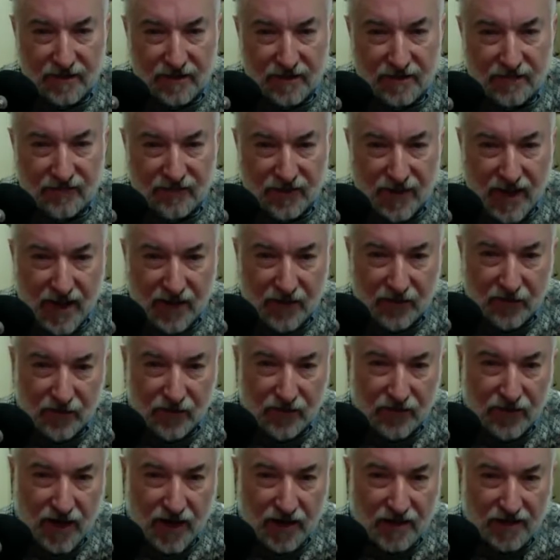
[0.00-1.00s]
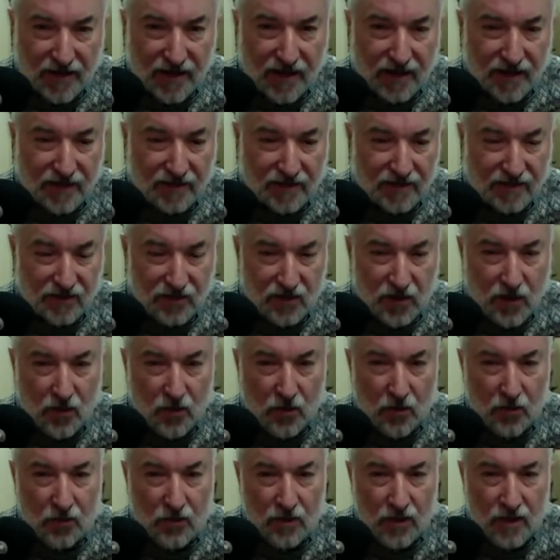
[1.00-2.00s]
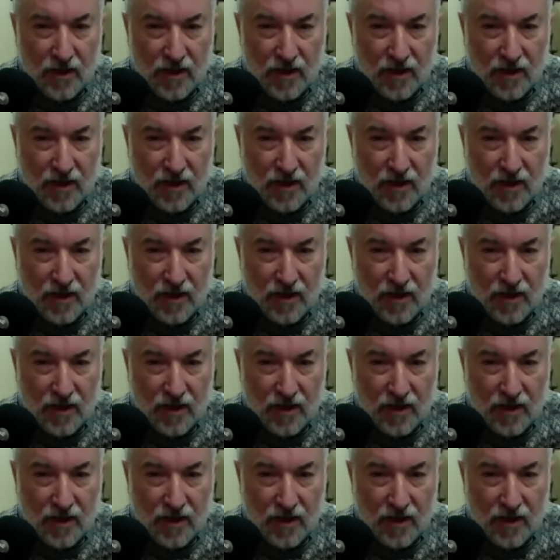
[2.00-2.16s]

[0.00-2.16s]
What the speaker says: flat earth ideas know